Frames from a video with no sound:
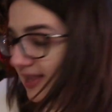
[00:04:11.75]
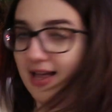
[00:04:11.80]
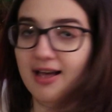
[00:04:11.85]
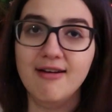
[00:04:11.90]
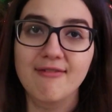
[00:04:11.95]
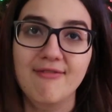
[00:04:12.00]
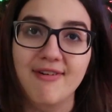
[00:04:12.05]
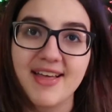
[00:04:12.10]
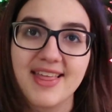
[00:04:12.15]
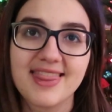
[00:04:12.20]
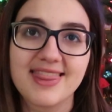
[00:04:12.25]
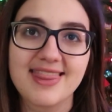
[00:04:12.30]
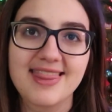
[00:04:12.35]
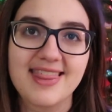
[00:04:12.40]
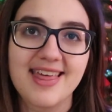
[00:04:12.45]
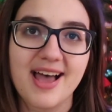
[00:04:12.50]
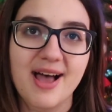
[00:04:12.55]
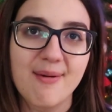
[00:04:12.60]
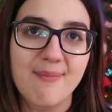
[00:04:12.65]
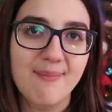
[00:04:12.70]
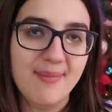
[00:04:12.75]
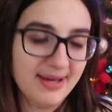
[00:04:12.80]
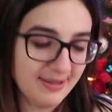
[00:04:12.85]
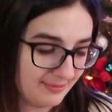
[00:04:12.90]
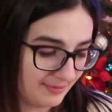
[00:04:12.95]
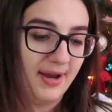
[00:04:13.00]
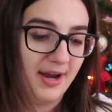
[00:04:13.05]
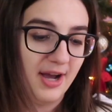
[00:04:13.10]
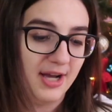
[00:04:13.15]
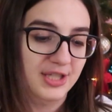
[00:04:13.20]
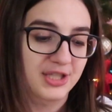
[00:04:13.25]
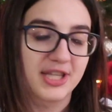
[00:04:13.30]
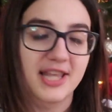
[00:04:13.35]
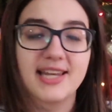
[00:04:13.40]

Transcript: love them. Oh my gosh,